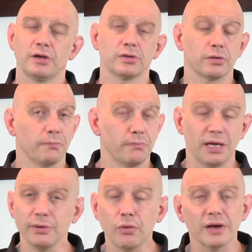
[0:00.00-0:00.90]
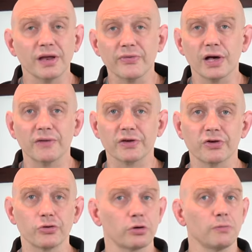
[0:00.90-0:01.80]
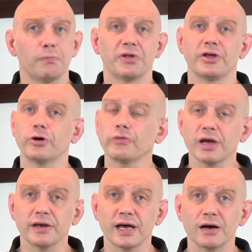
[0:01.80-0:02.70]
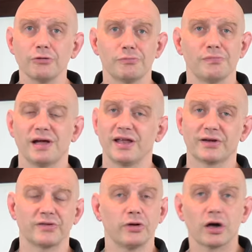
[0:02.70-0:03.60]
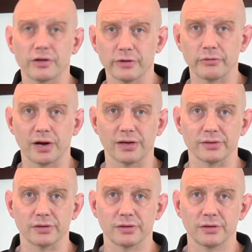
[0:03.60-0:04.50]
So maybe one day they'll have a cure, but they don't right now, and it's not on the horizon.